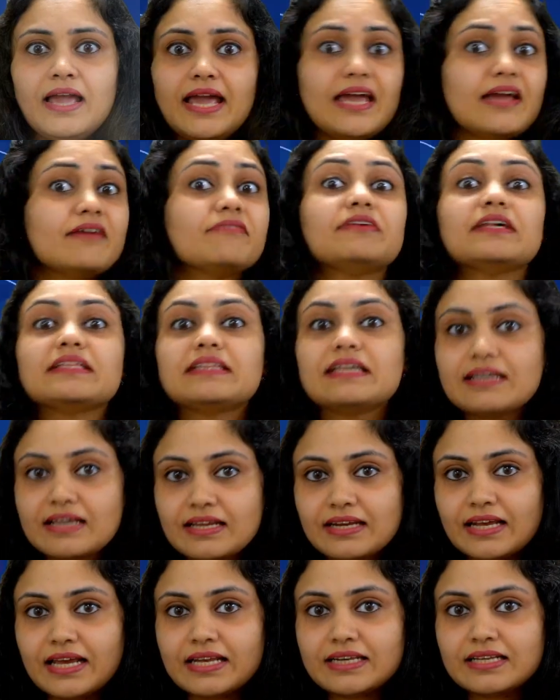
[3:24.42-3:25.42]
Everything
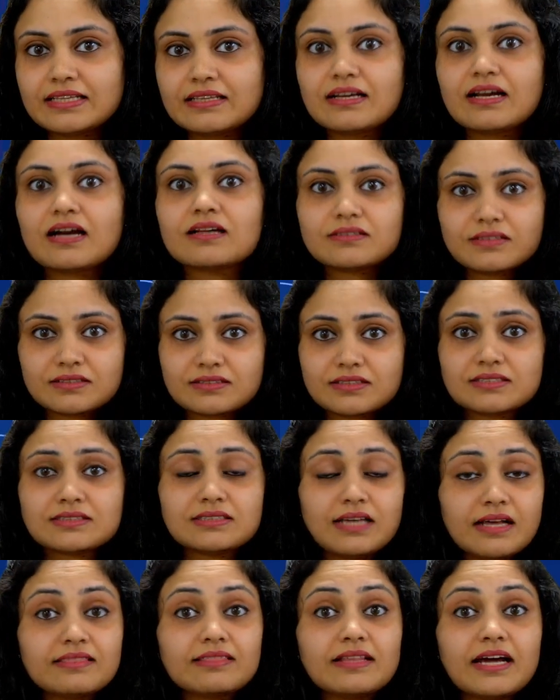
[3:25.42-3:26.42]
and anything under the
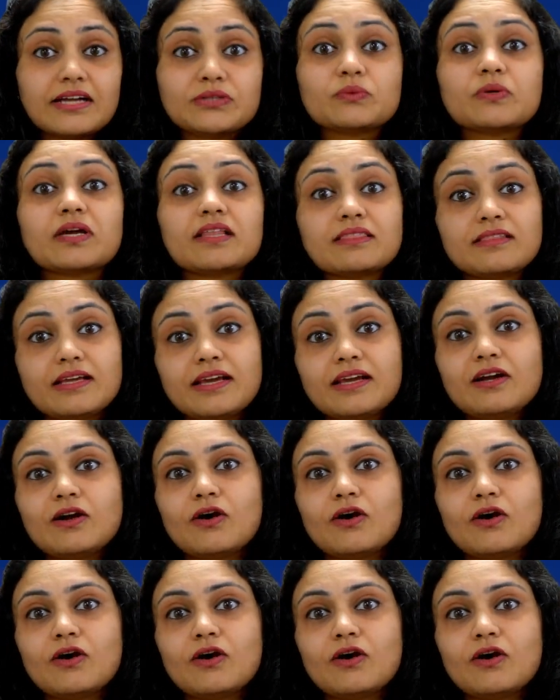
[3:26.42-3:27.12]
sun that you can think